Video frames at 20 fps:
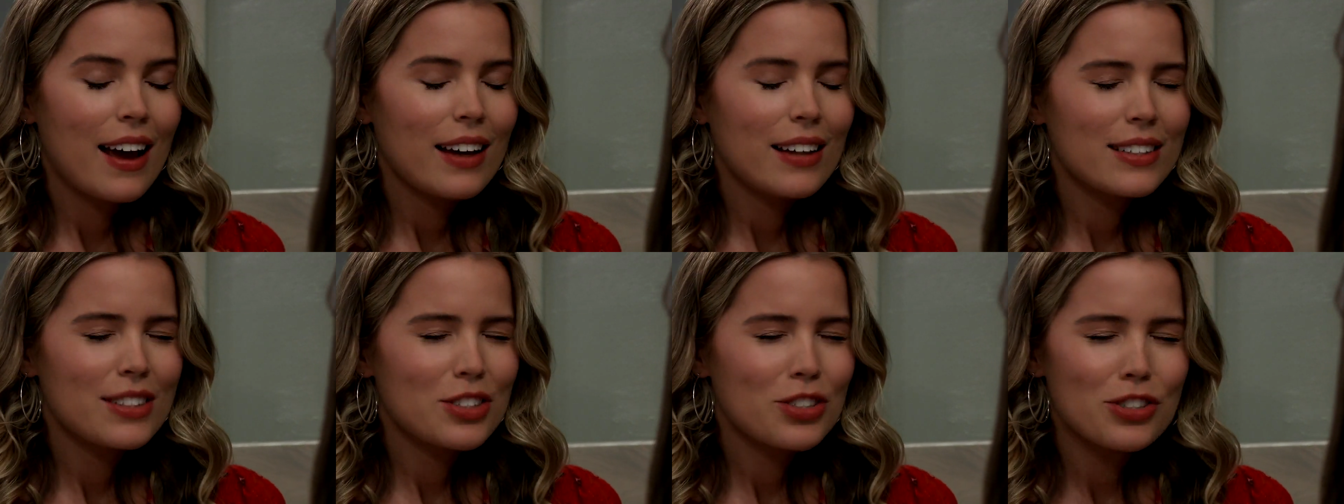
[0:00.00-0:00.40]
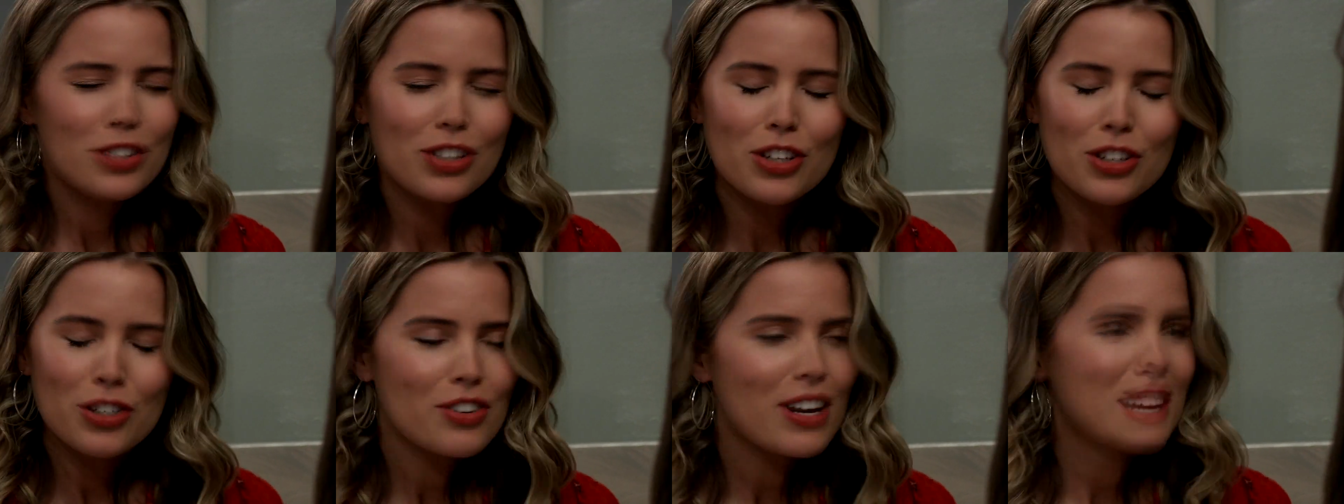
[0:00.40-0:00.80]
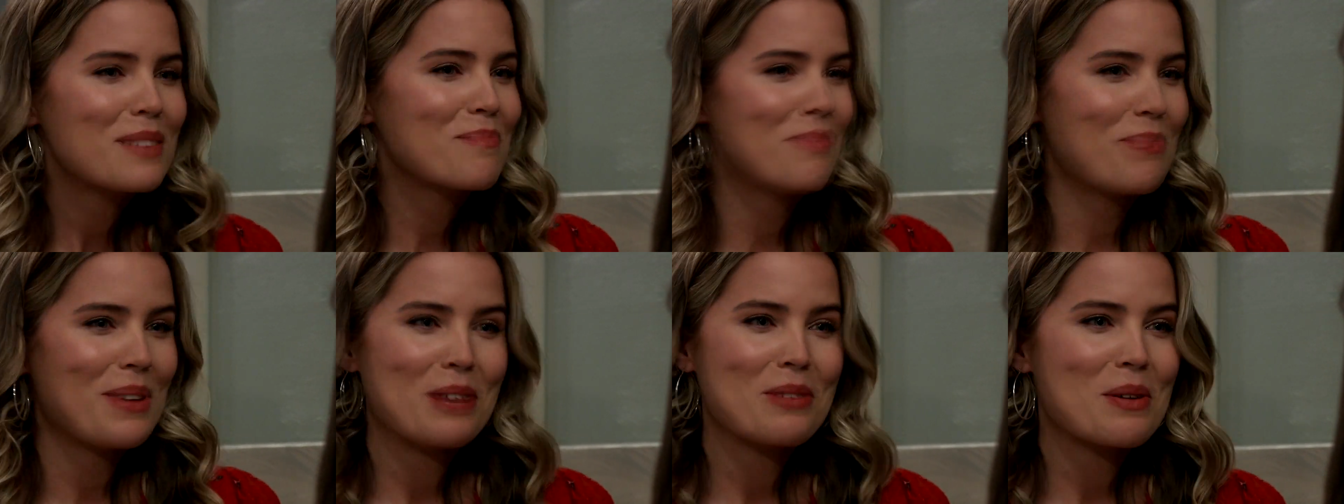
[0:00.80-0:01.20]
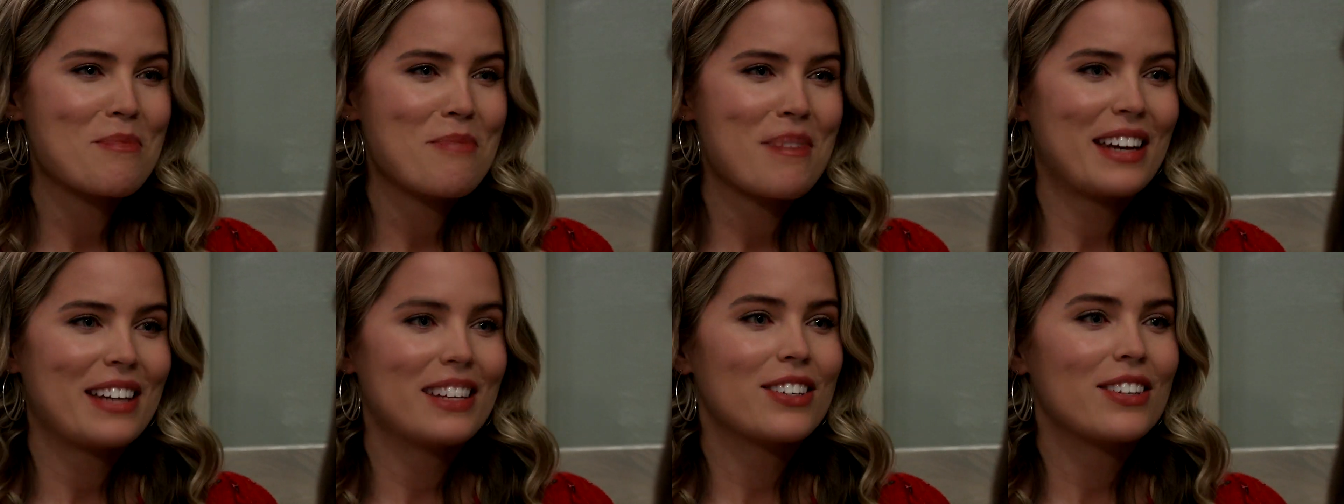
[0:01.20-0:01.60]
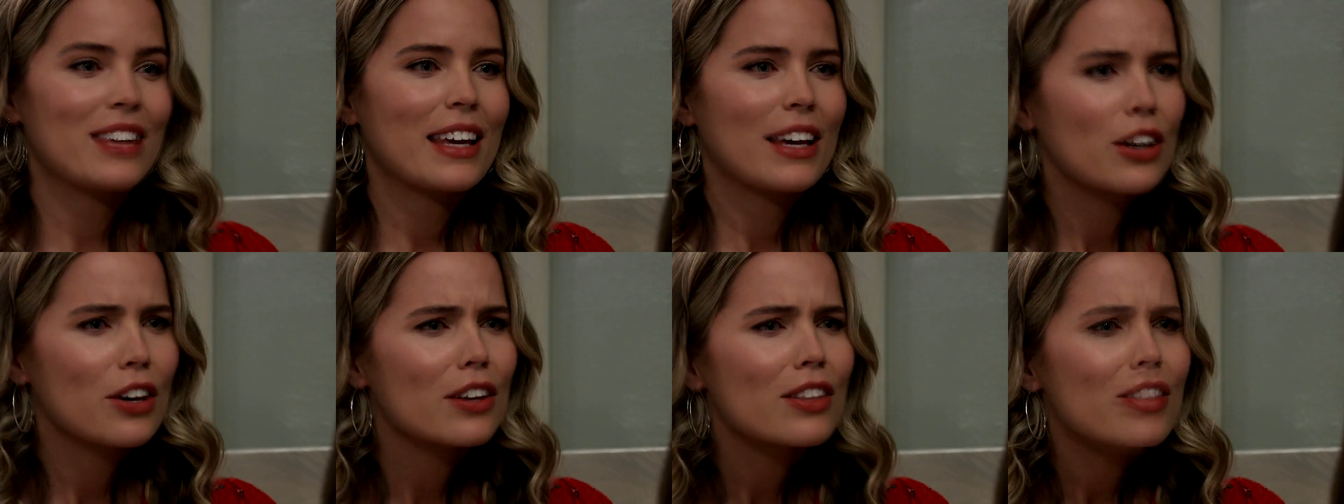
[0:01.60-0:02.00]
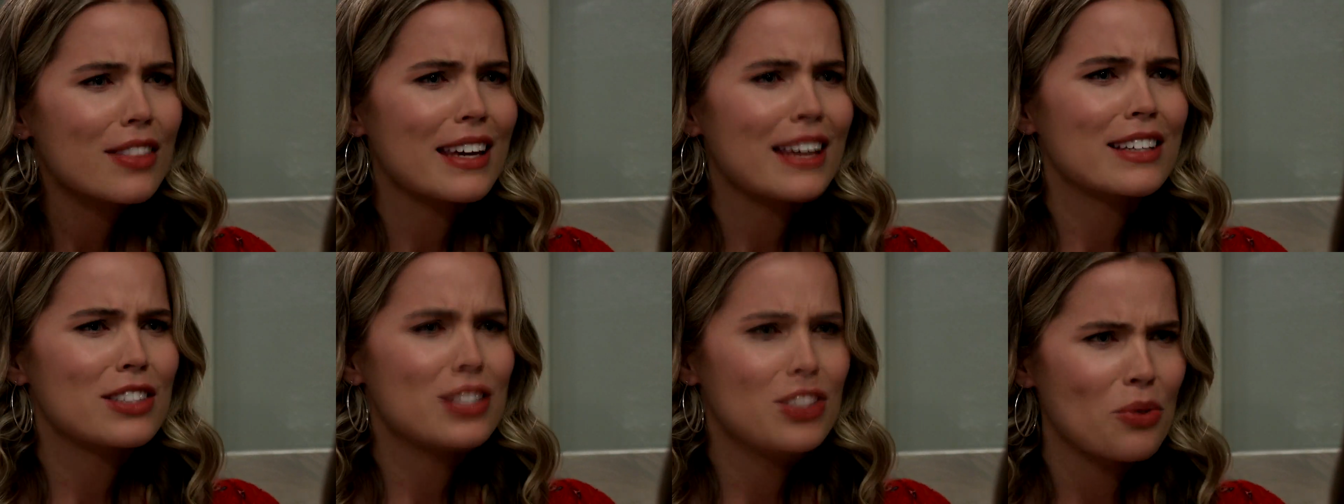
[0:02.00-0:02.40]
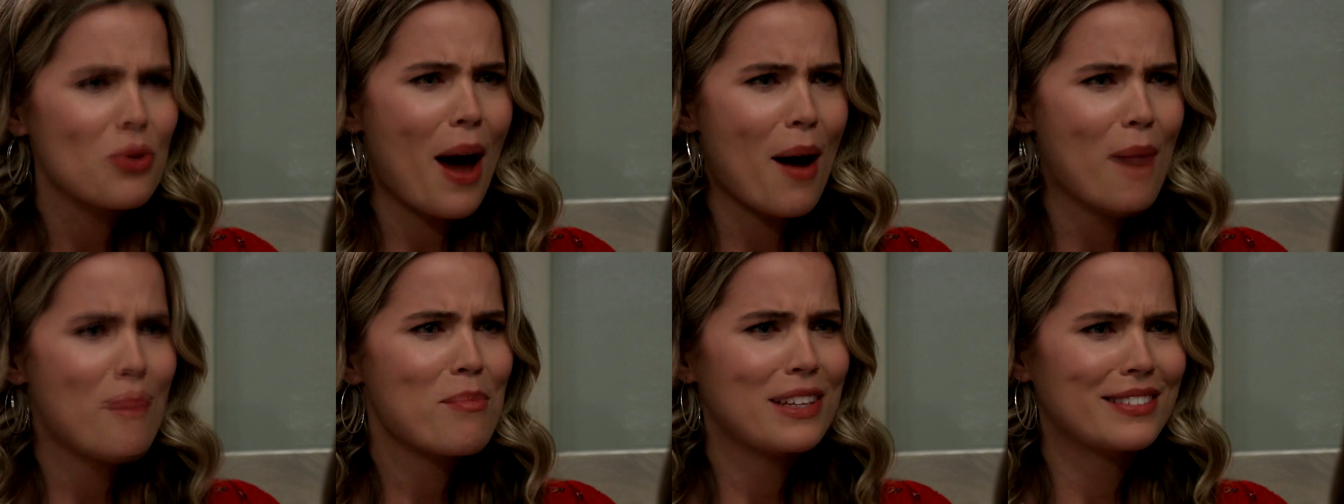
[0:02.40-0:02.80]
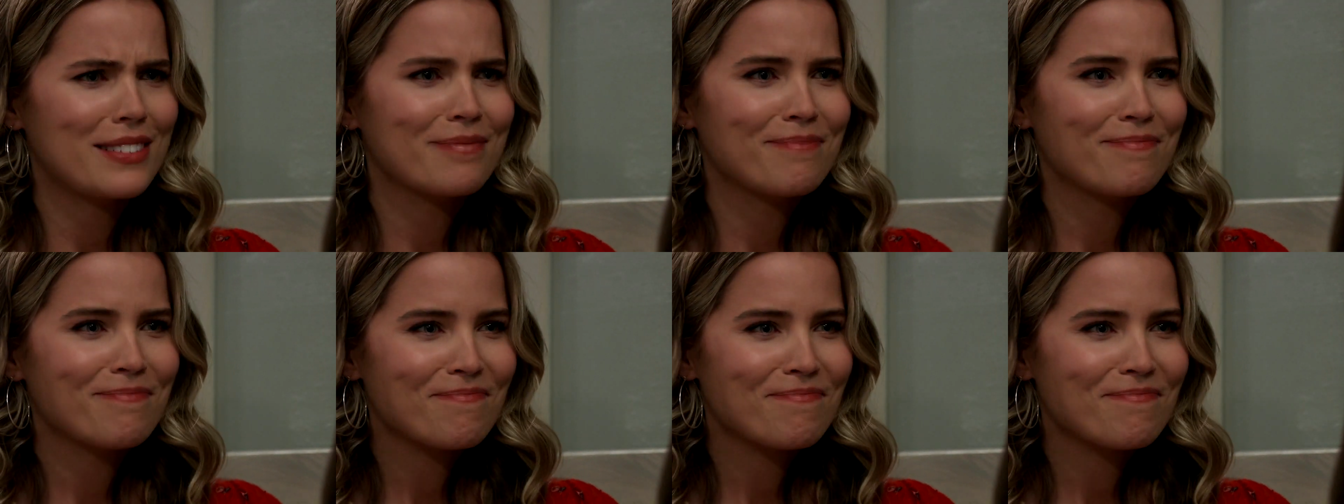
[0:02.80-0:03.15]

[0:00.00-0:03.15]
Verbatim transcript: it's just a great big reminder that good things do happen.